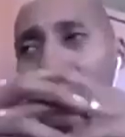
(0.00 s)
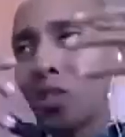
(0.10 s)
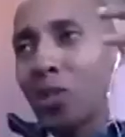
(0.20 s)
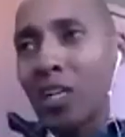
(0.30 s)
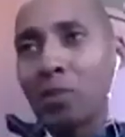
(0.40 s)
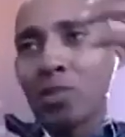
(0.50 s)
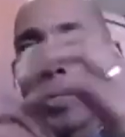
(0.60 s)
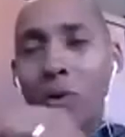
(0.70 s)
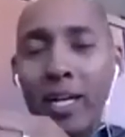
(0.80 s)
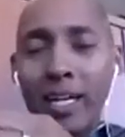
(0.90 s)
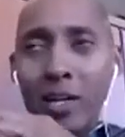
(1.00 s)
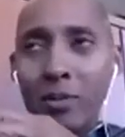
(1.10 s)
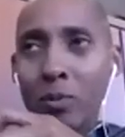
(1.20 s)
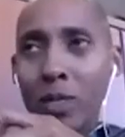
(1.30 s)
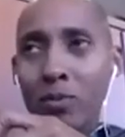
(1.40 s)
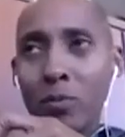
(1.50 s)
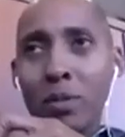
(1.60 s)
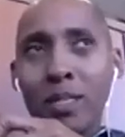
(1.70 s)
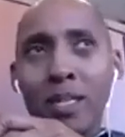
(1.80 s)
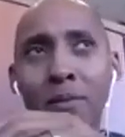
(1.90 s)
hook up, just go hang out or whatever.
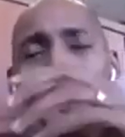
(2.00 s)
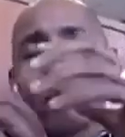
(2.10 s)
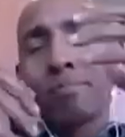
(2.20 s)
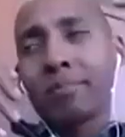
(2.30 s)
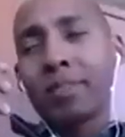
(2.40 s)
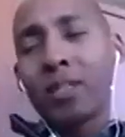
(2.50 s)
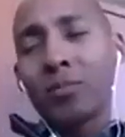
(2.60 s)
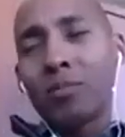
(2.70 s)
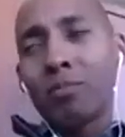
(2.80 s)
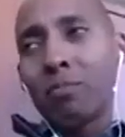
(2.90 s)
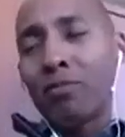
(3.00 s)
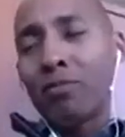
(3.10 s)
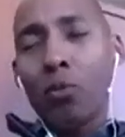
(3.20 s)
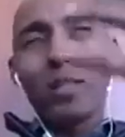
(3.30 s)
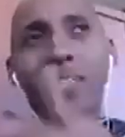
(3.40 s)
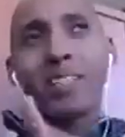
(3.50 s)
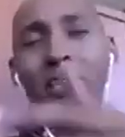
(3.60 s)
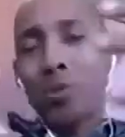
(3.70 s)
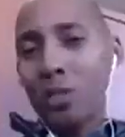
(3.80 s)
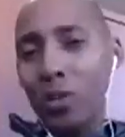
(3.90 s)
But, you know, before we
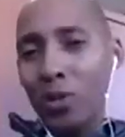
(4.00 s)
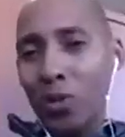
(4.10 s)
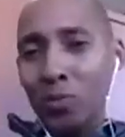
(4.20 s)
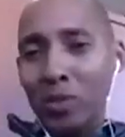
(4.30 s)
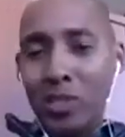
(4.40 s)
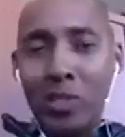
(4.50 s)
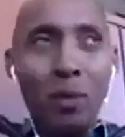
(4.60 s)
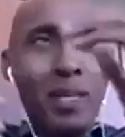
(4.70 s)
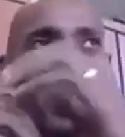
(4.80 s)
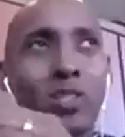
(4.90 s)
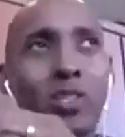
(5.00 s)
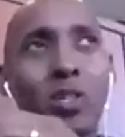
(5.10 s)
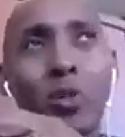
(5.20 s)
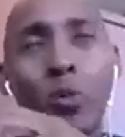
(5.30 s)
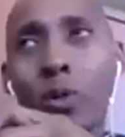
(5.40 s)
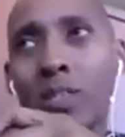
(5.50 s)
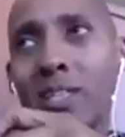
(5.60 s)
let you go home and just get back into, you know, your work day,